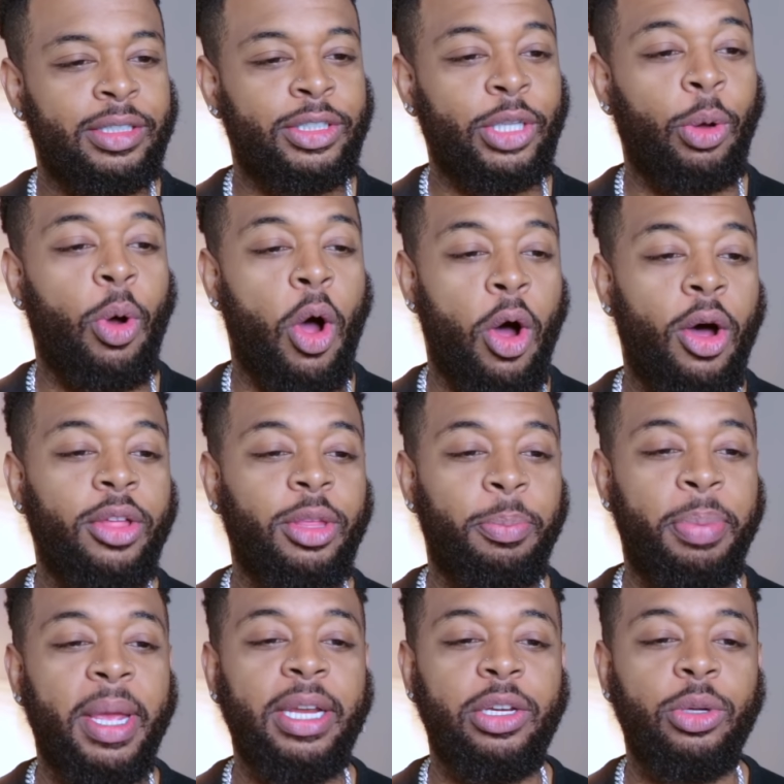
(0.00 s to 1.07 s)
So all the
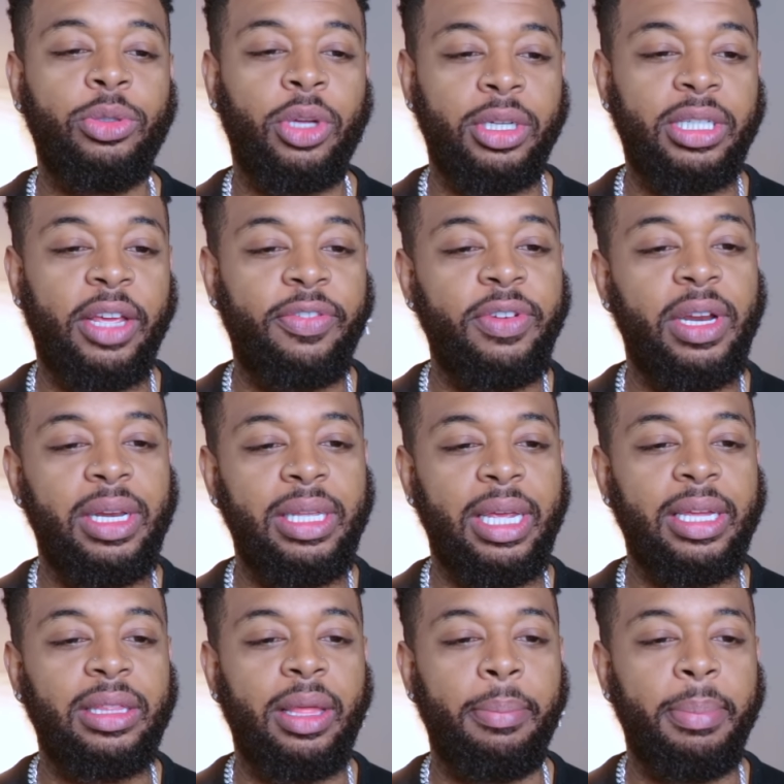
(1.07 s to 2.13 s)
big dudes are definitely
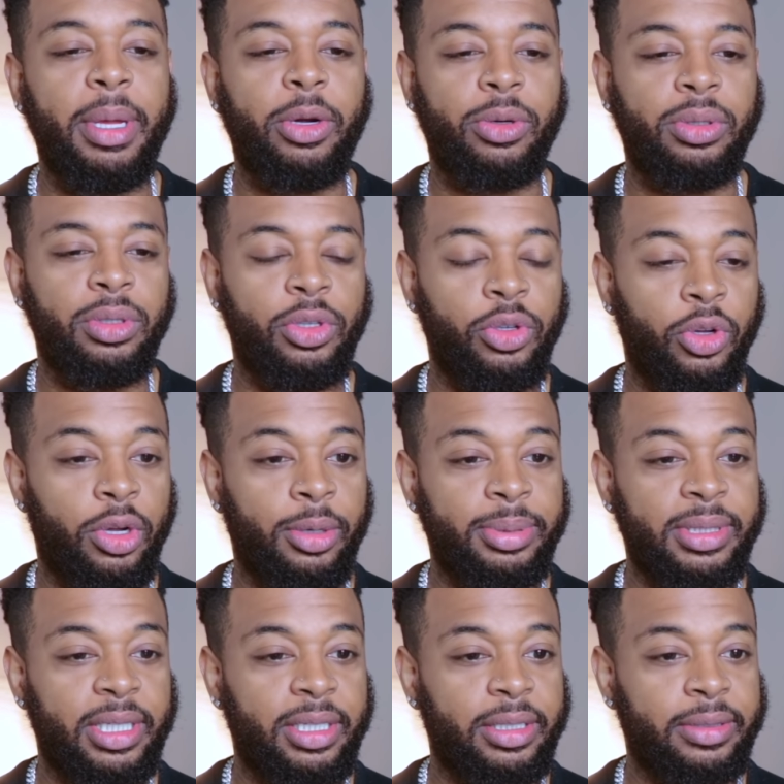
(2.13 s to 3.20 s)
in the middle. You know what I'm
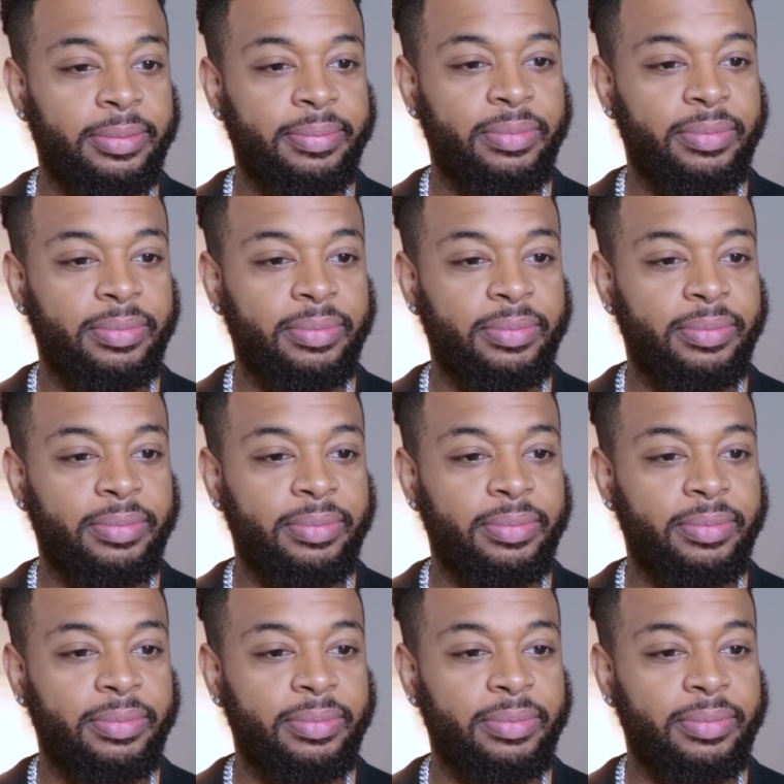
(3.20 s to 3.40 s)
saying?